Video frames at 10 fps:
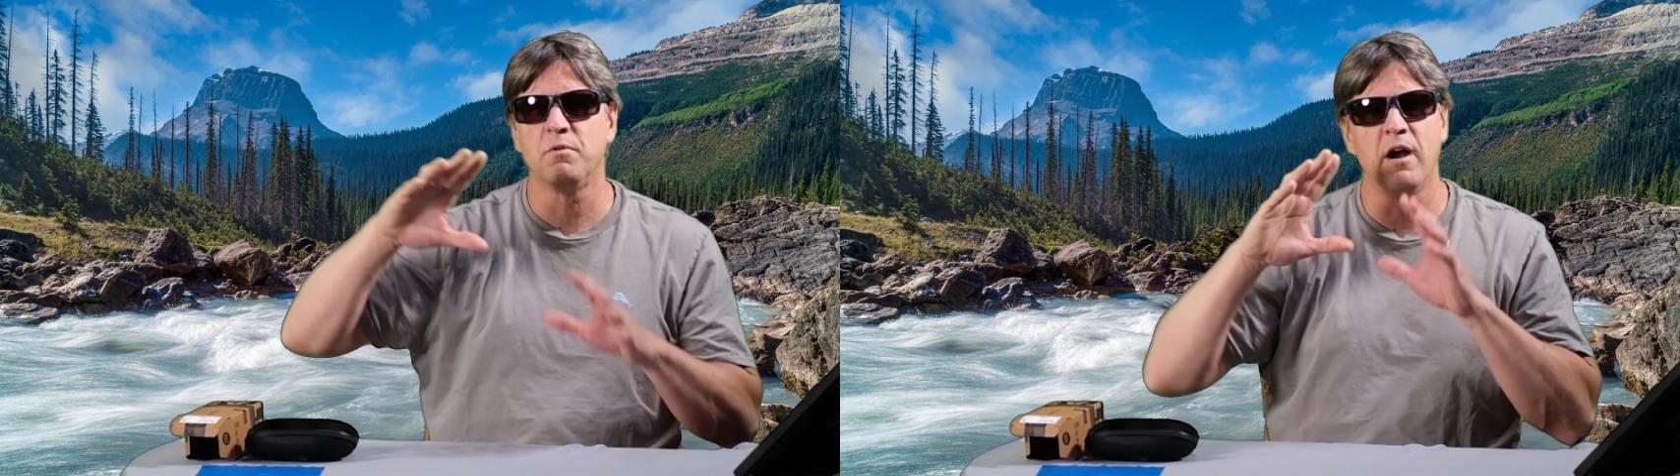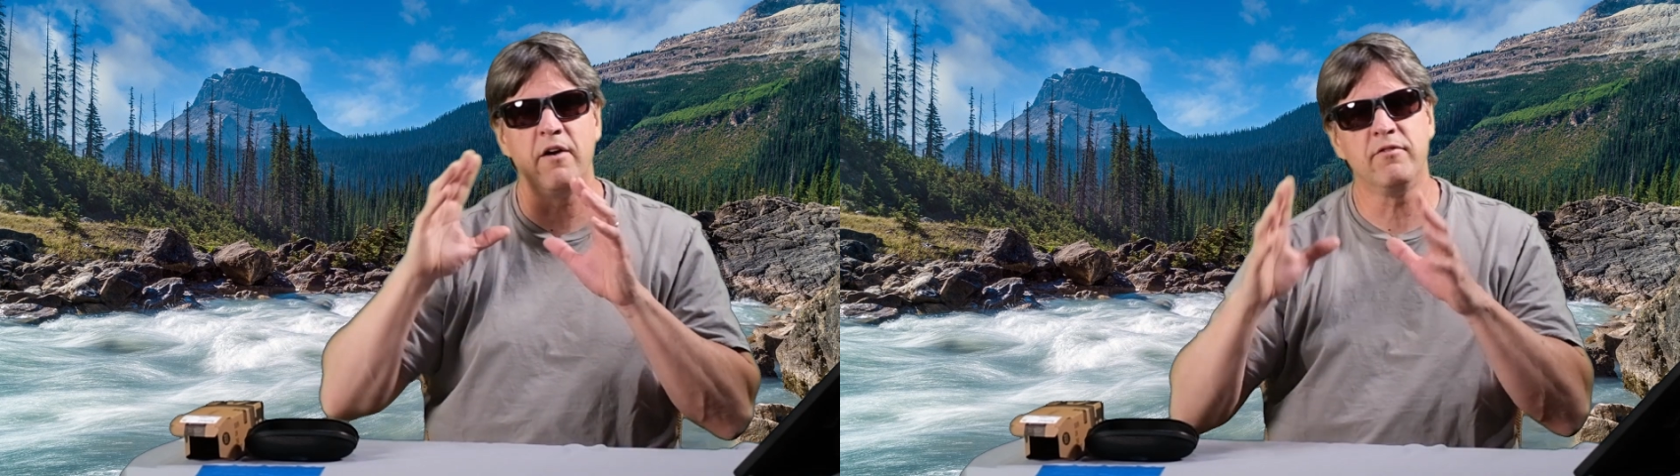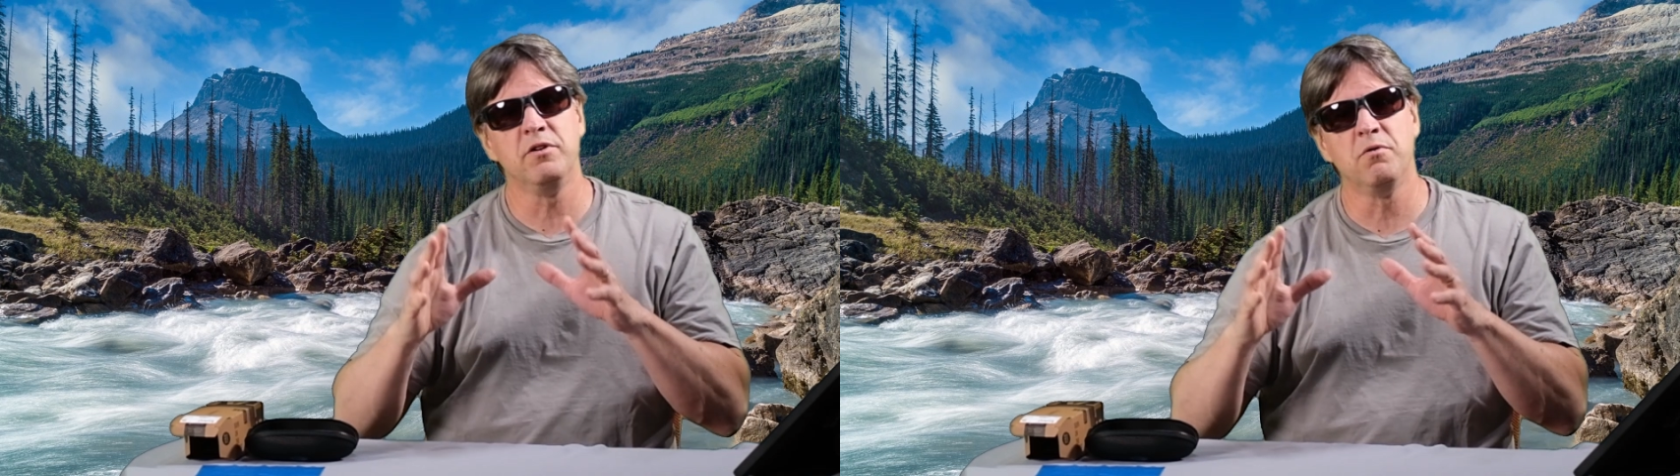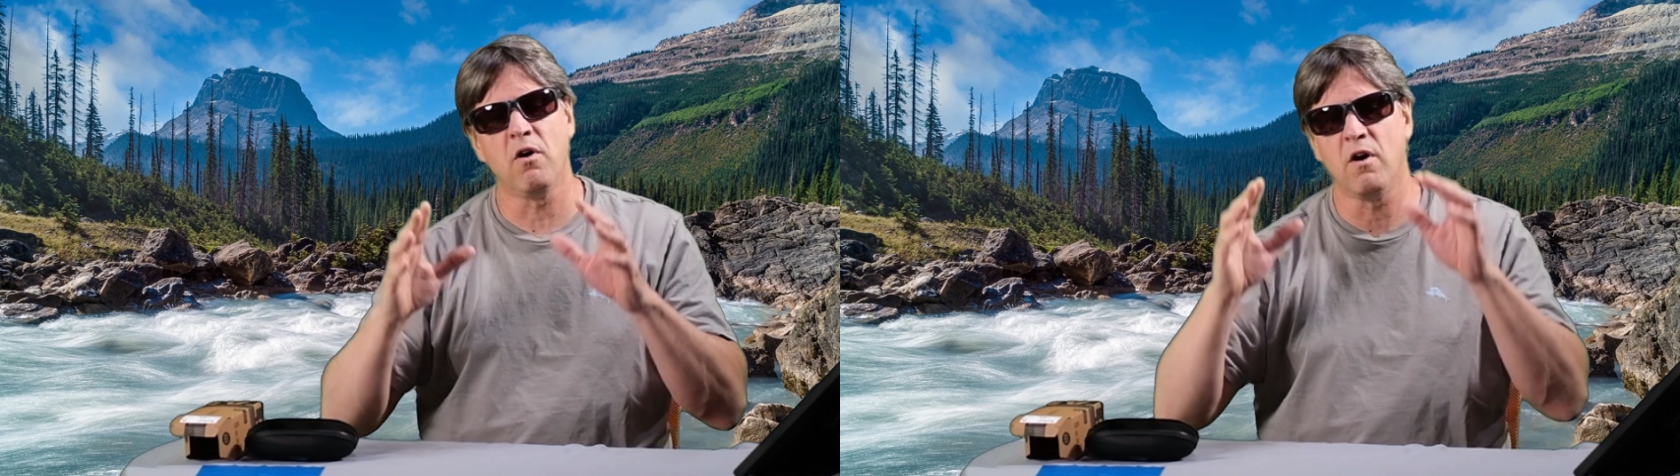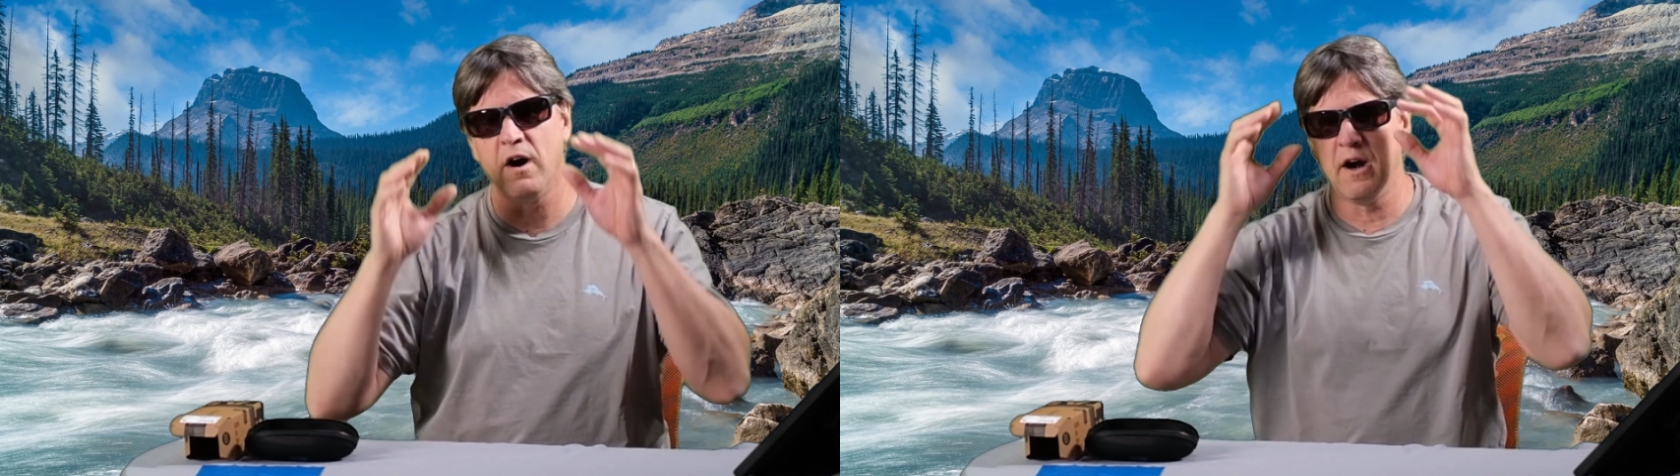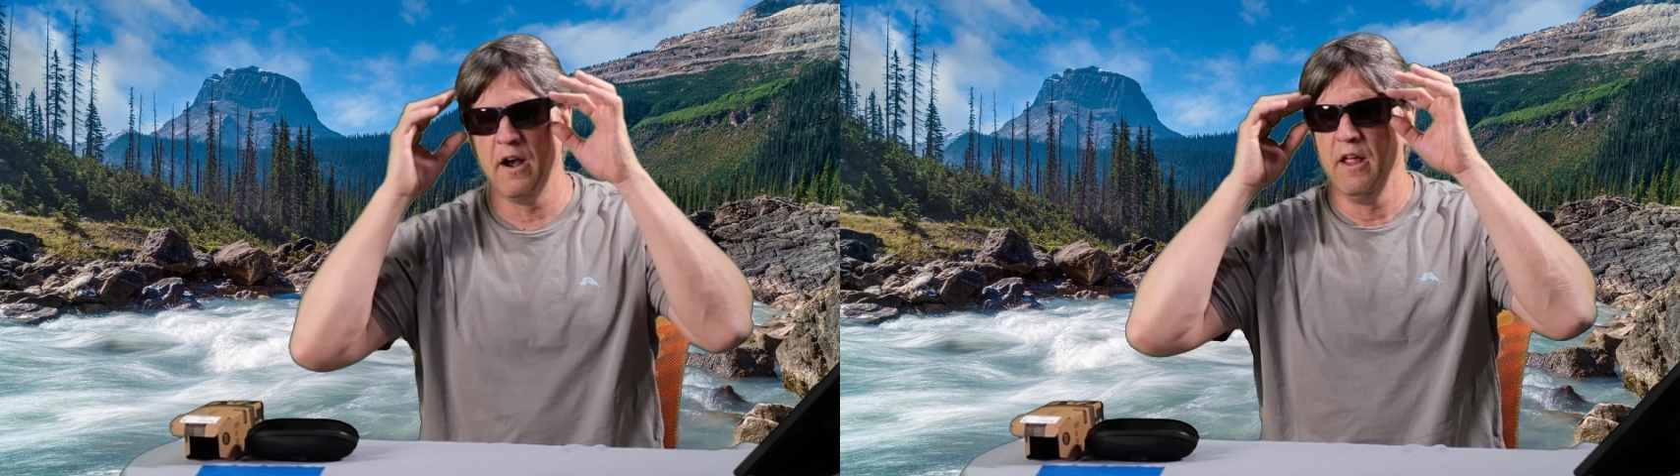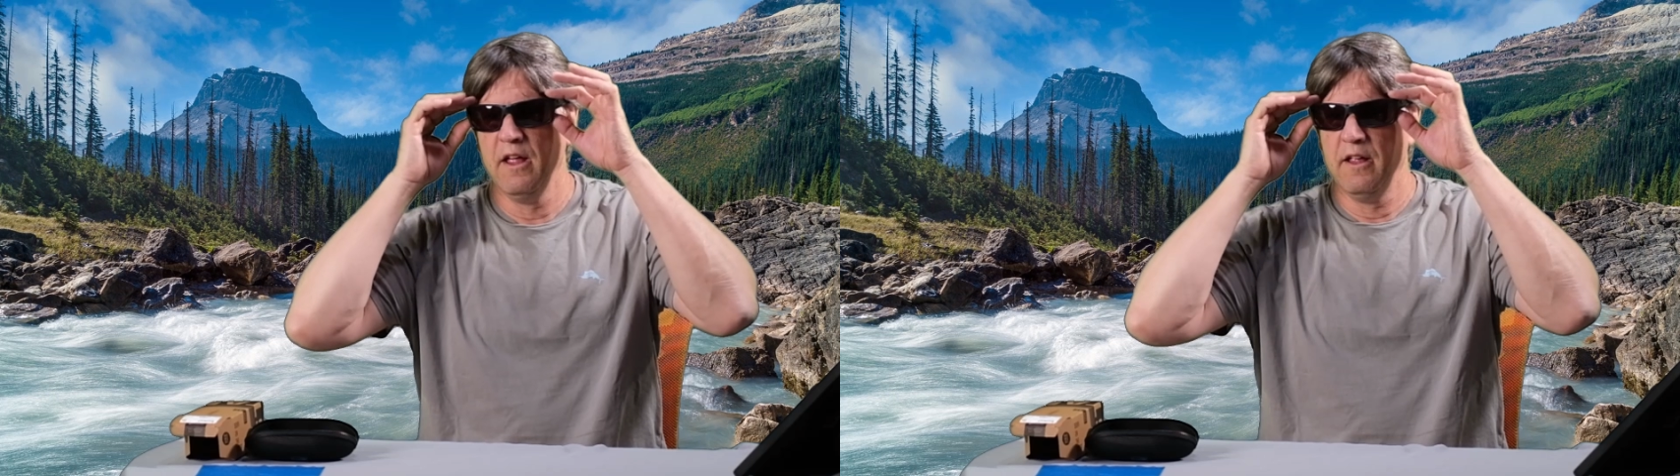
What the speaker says: wherever you are,